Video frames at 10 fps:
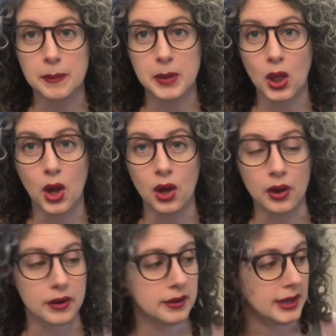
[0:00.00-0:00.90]

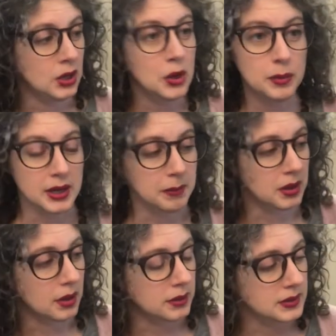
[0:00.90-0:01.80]
belong, that nobody
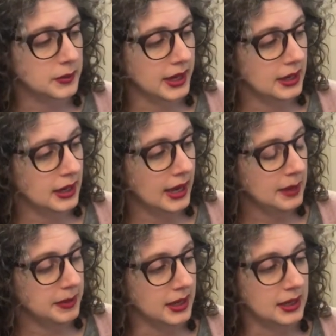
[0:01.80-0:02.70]
belongs, right?
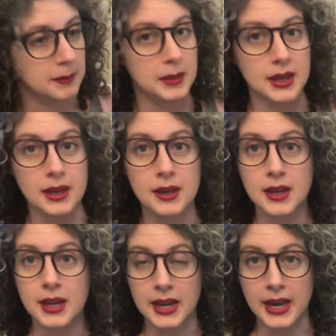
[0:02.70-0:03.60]
Anybody can be
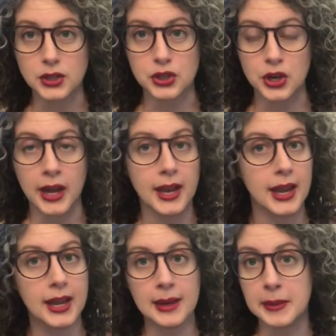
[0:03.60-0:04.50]
an astronaut.
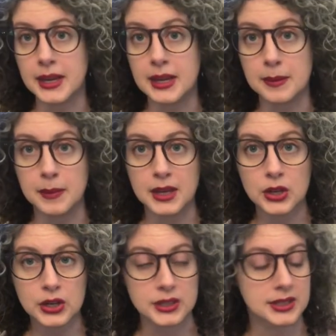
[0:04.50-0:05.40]
Anybody can be a
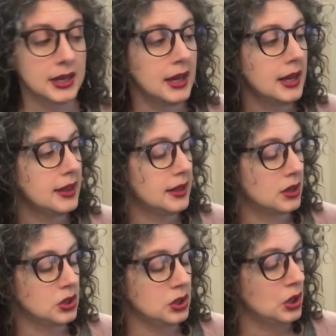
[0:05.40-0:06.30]
nurse.
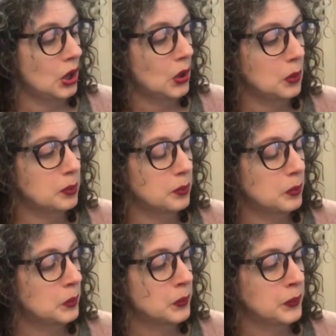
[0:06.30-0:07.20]
There's no
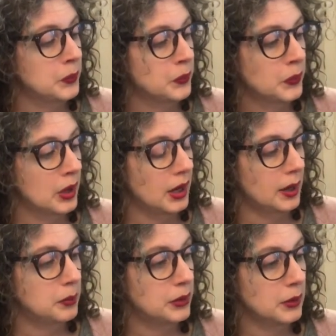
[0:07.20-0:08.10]

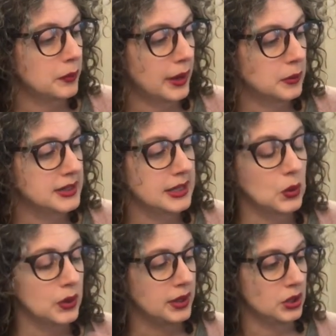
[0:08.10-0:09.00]
prerequisite,
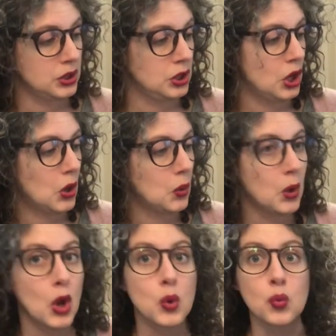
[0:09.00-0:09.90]
or there's no
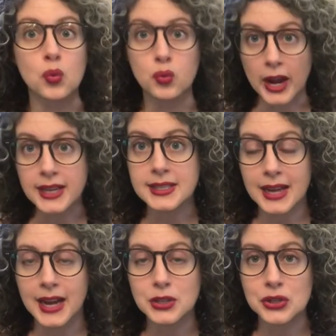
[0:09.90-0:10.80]
right
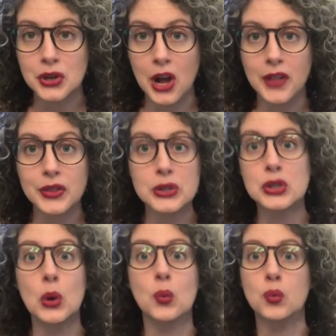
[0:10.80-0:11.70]
astronaut. There's
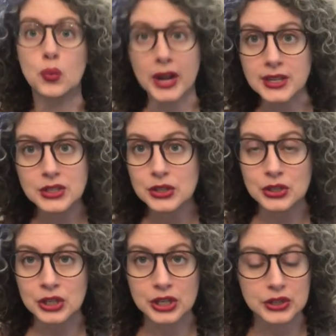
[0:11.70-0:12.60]
no right
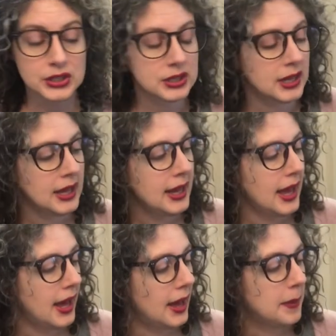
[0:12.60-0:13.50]
nurse.
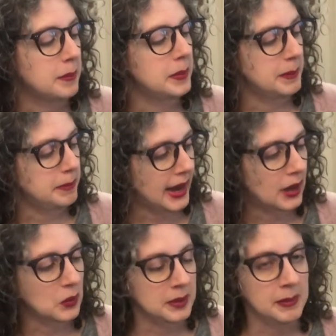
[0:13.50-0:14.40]
But
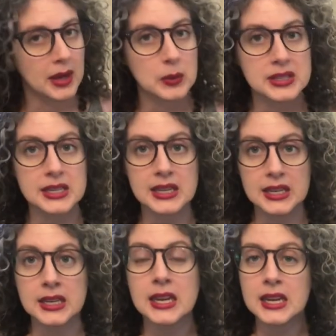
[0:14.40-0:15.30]
back when Mae was a
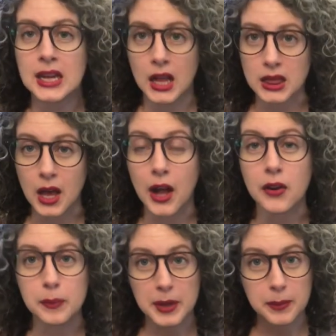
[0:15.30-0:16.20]
kid, a lot
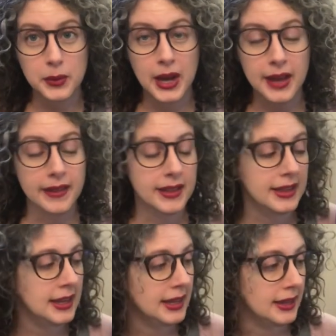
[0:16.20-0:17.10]
of people had that
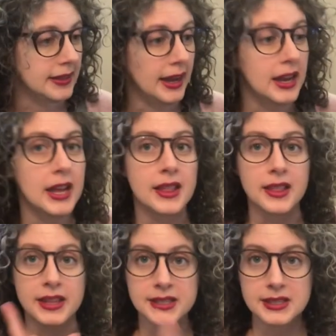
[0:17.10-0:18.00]
thinking that
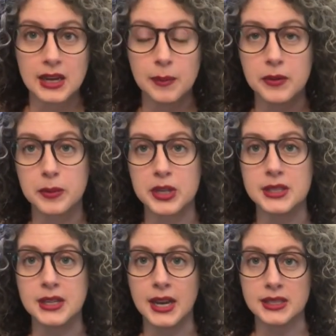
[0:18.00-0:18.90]
this type of
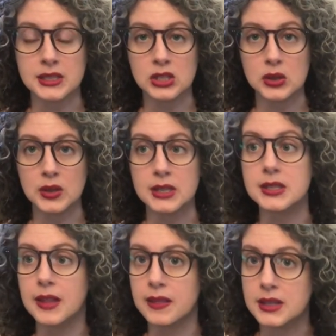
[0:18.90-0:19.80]
person has to do
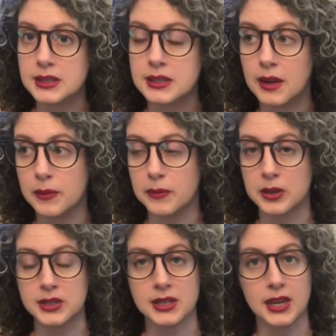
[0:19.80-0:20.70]
this and this type of
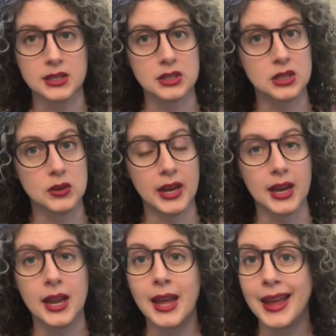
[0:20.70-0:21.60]
person has to do
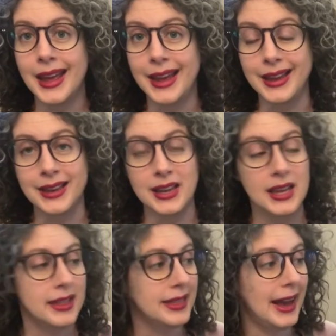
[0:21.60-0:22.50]
that. And
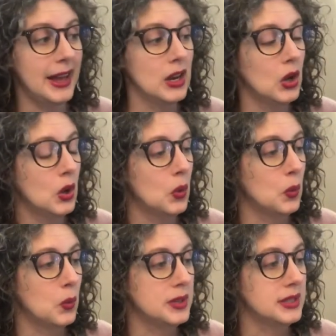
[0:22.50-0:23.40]
that
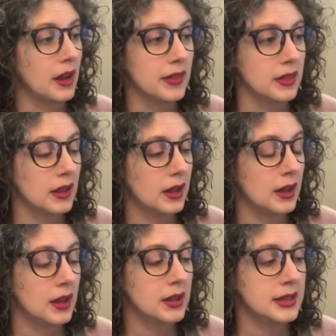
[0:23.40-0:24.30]
was not
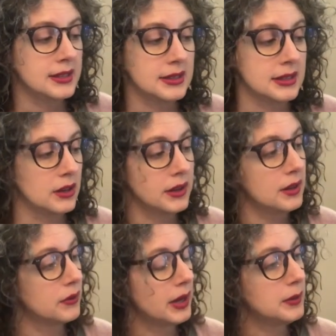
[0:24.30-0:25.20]
necessarily
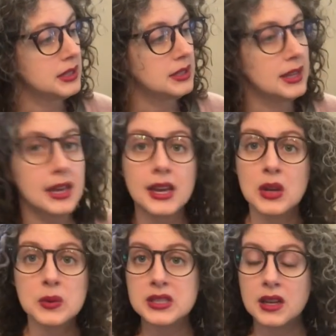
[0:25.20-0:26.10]
the right way to think, and it
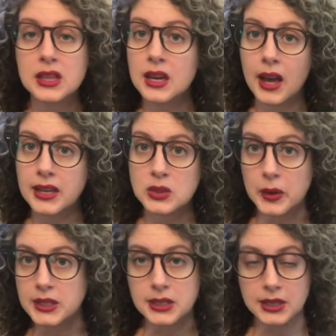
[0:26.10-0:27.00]
was not the kind
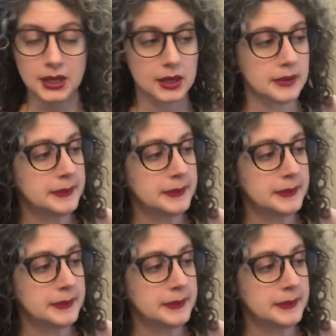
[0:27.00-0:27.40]
way to think.